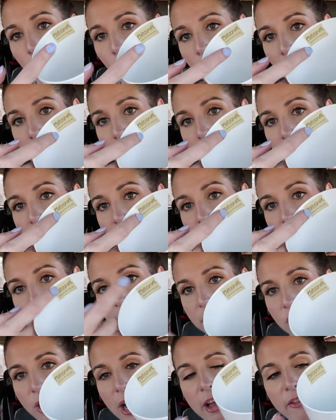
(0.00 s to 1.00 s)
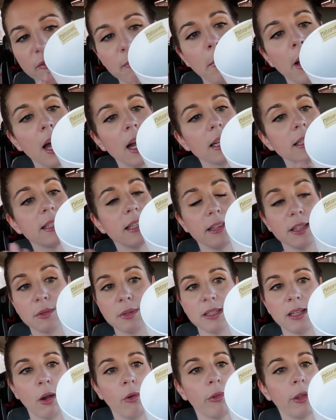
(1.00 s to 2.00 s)
more of the graph mugs. This
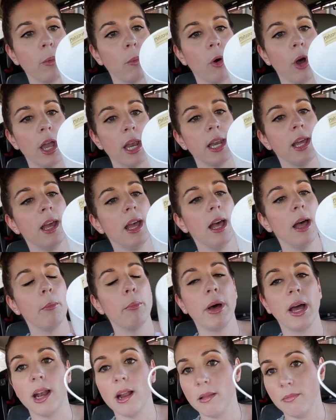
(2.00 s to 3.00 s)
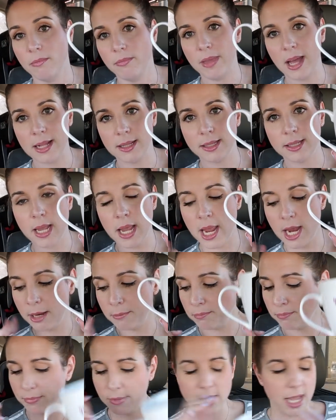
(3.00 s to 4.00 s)
was the only one, but that
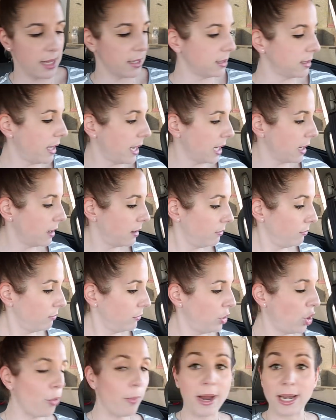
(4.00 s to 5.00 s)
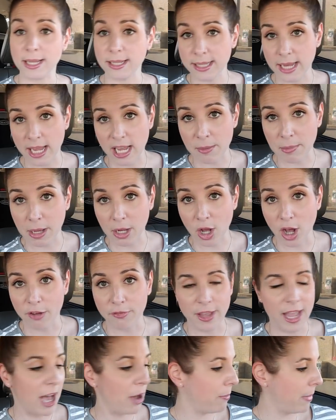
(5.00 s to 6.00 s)
saying, yes, like, nobody's taking my
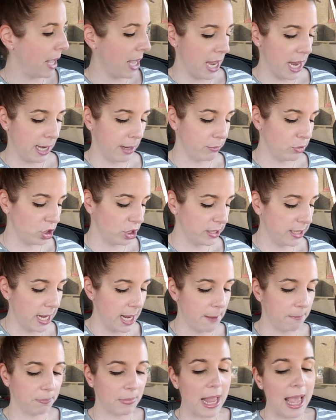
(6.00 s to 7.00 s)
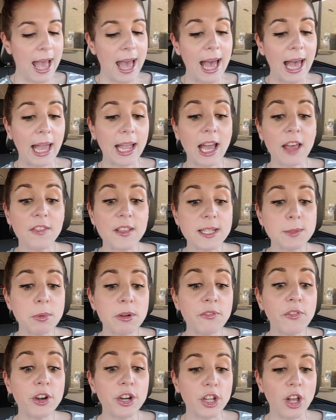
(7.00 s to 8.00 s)
coffee out my hand. I'm just saying. I got this
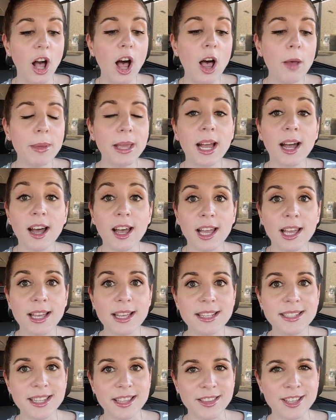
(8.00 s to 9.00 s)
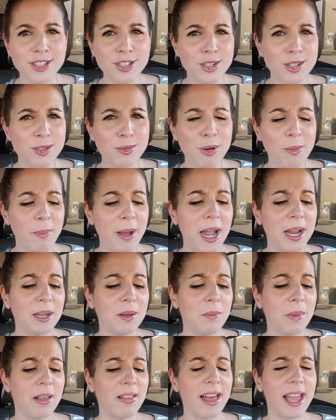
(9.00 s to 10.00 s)
one for y'all because this just
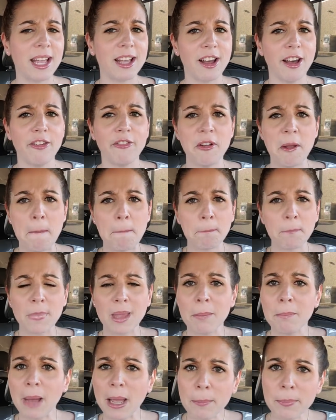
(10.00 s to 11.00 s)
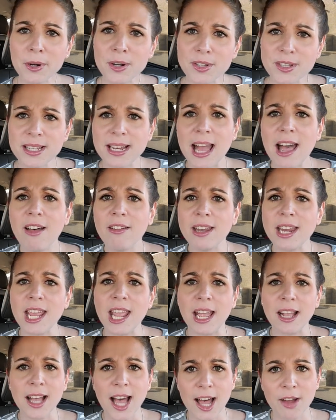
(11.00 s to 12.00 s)
reminded me like of my
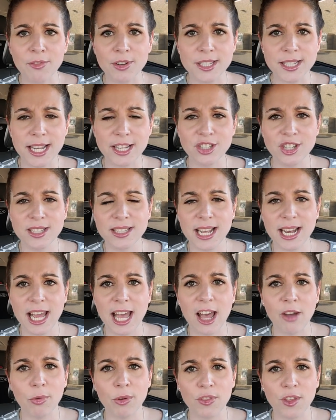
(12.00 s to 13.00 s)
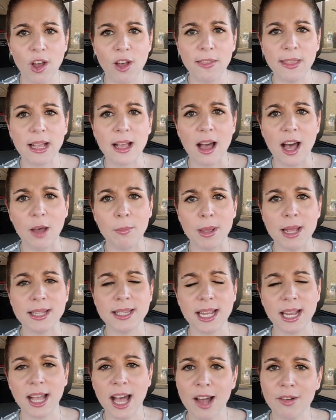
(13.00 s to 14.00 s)
personality and conversations that I have with y'all in the
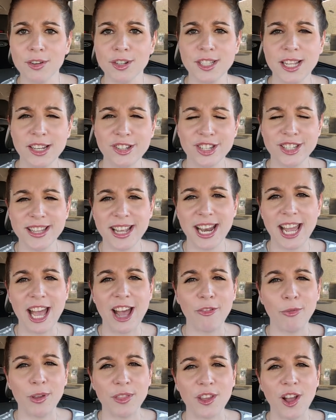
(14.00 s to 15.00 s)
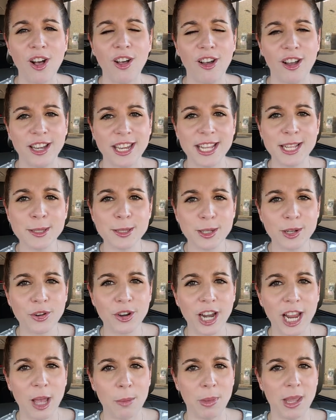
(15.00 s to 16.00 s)
comments and conversations that I have with y'all on
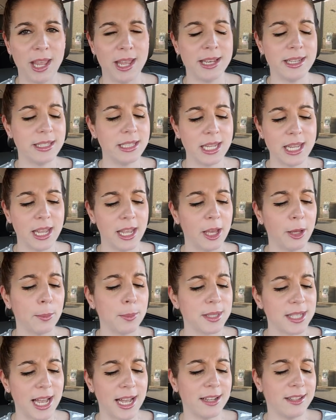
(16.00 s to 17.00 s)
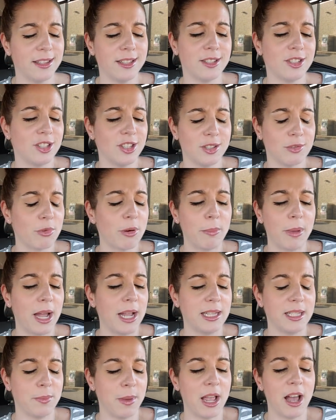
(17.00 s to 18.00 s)
Instagram and DMs, I, this just
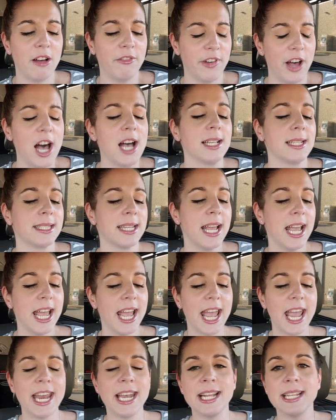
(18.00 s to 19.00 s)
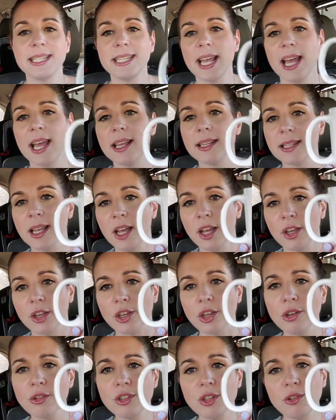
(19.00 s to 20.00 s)
reminds me of us. And it says,
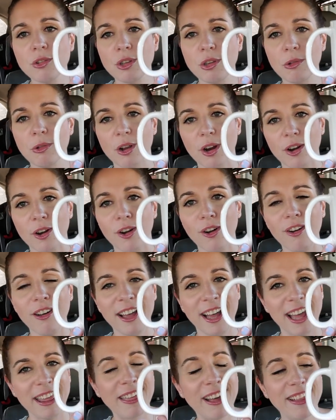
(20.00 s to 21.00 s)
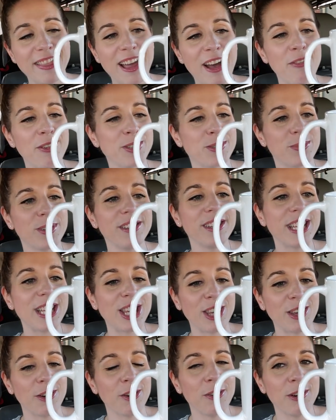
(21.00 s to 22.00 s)
you do you, girl. I thought that was really
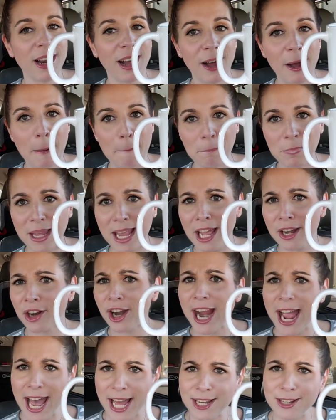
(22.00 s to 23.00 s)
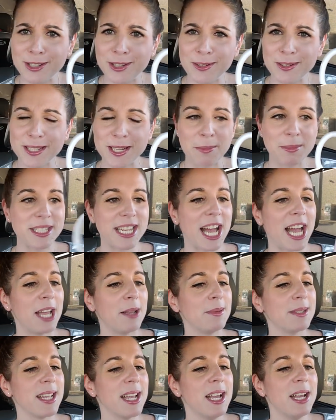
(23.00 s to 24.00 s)
cute um, and our attitude
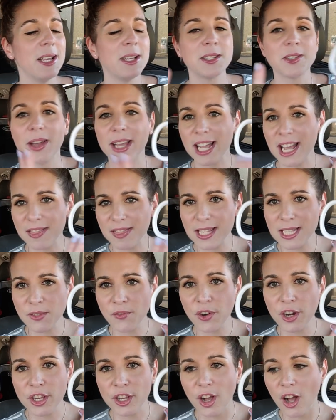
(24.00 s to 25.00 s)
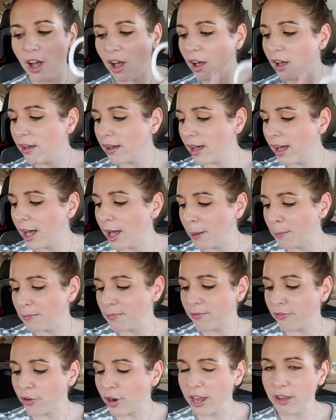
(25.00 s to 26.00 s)
sometimes. So I got this for y'all
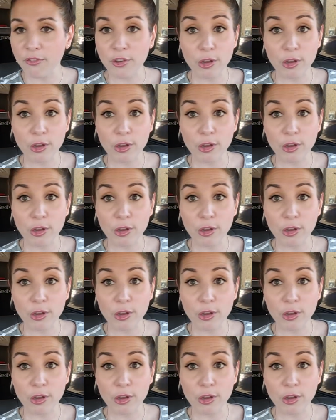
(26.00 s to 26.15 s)
um, for a